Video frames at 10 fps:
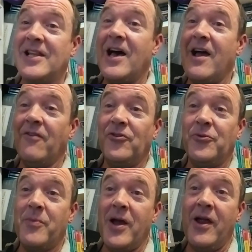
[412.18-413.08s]

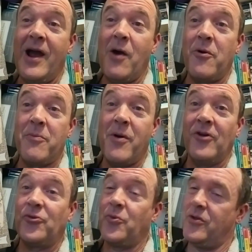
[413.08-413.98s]
Lives by Howard
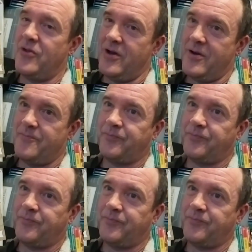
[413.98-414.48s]
Moss with the